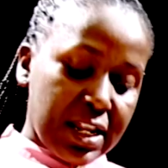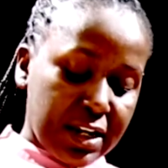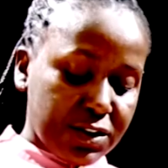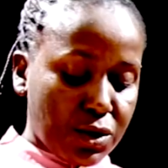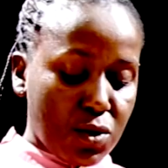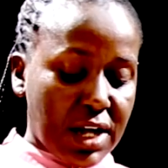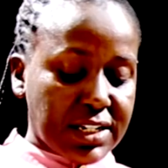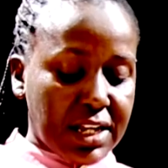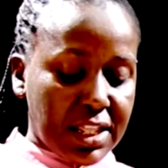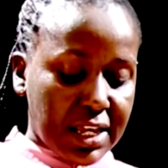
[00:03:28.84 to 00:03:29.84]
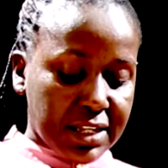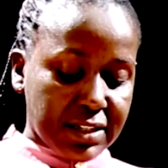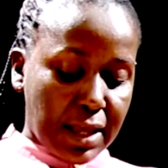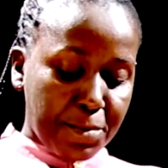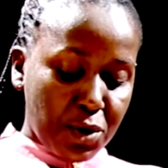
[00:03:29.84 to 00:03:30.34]
Let's look at another
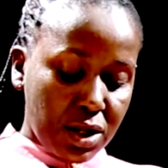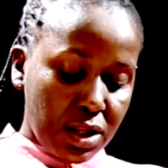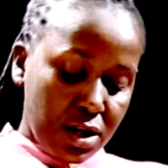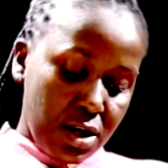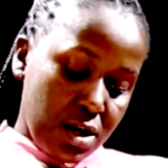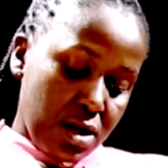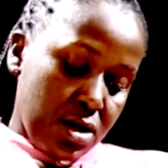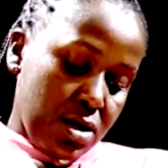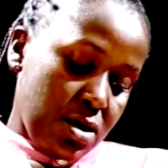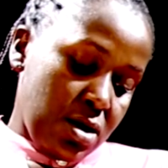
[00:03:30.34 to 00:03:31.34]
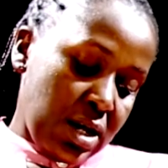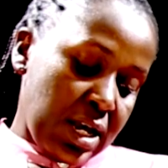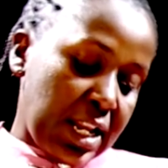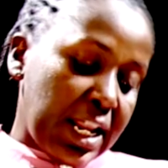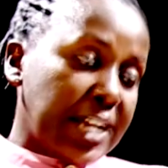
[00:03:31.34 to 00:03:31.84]
example.
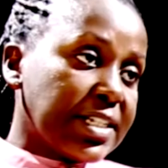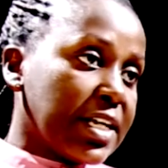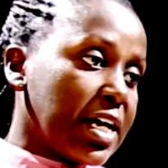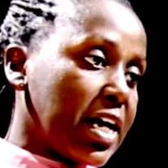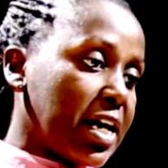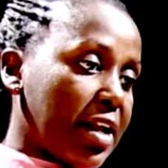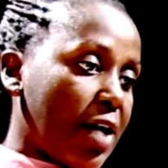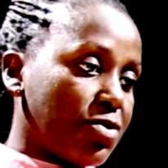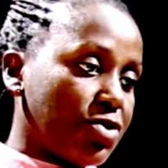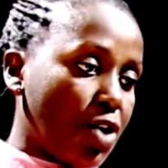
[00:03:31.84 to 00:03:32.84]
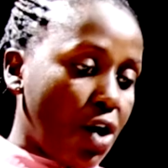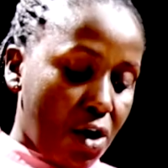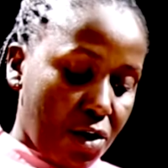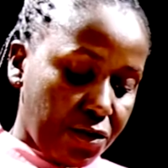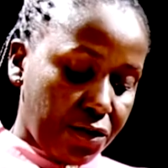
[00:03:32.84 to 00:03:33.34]
Let's round
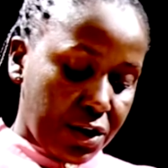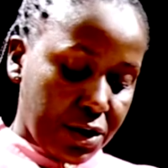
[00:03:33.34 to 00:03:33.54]
off